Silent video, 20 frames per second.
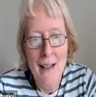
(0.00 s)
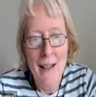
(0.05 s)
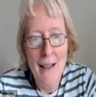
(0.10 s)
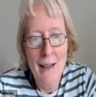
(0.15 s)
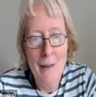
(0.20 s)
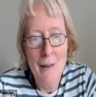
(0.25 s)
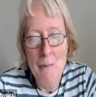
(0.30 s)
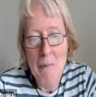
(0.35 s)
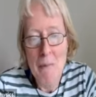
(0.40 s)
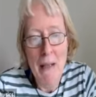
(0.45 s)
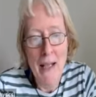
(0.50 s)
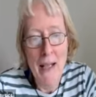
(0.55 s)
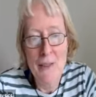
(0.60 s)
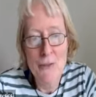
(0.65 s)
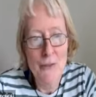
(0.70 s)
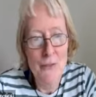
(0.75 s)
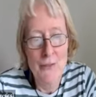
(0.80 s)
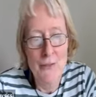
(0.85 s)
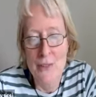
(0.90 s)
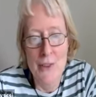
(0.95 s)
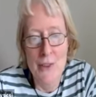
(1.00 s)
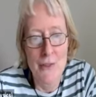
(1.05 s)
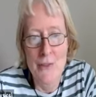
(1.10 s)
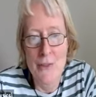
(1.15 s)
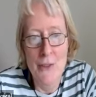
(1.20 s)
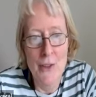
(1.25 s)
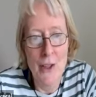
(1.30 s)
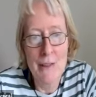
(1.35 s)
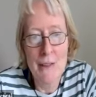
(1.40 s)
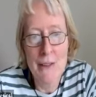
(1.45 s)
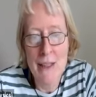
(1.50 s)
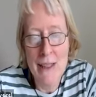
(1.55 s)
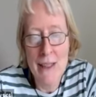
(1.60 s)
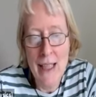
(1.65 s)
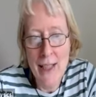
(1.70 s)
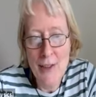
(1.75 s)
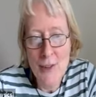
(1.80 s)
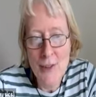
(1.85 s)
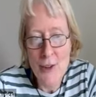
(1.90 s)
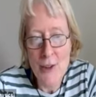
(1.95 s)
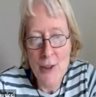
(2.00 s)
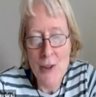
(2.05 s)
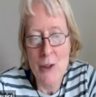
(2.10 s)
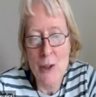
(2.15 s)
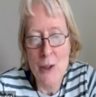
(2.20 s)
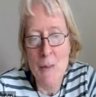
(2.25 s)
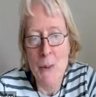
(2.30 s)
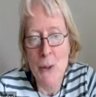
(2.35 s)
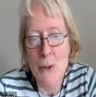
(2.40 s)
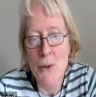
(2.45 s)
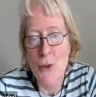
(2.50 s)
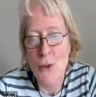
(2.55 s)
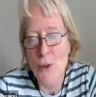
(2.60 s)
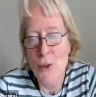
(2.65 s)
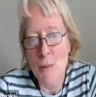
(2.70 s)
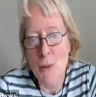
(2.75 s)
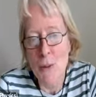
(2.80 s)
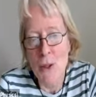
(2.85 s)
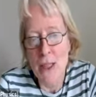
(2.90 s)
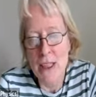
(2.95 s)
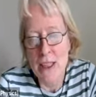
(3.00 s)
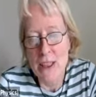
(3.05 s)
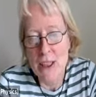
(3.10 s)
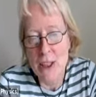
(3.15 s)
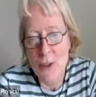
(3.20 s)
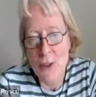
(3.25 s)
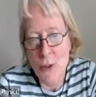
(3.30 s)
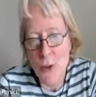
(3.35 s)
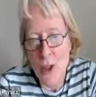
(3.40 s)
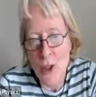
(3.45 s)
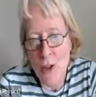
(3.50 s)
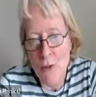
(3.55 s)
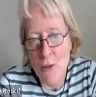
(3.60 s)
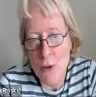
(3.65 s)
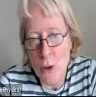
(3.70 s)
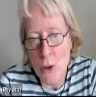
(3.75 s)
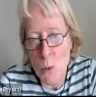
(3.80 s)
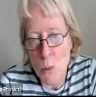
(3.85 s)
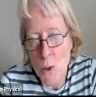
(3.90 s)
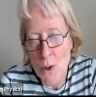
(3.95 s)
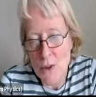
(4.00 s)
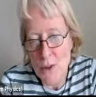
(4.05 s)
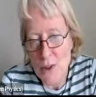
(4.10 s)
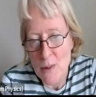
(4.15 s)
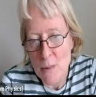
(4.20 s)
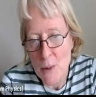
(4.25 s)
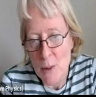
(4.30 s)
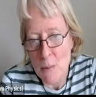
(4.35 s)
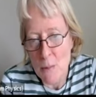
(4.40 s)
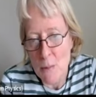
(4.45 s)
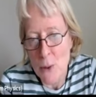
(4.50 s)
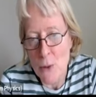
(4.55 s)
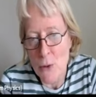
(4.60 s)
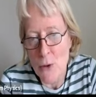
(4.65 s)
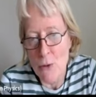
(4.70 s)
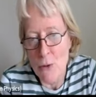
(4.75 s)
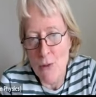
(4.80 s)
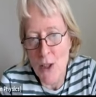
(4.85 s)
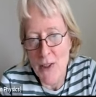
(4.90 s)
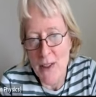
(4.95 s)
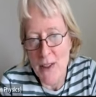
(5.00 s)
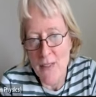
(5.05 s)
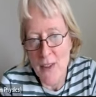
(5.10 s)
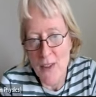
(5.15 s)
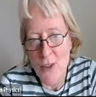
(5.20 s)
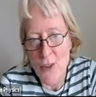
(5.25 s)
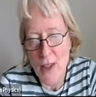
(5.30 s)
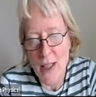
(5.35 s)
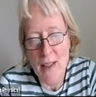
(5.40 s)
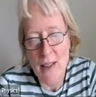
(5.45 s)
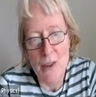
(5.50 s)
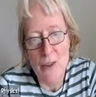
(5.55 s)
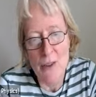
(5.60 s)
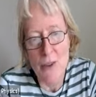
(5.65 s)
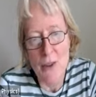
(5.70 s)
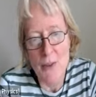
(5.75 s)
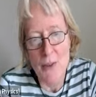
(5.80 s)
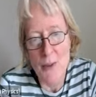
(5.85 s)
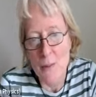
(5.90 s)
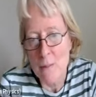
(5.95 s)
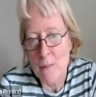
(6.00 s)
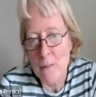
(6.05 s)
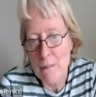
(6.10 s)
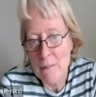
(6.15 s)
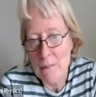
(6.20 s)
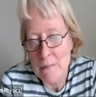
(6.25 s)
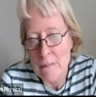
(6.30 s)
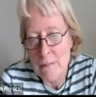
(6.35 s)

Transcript: Um, I've done classical computer simulations of a quantum computer running this algorithm.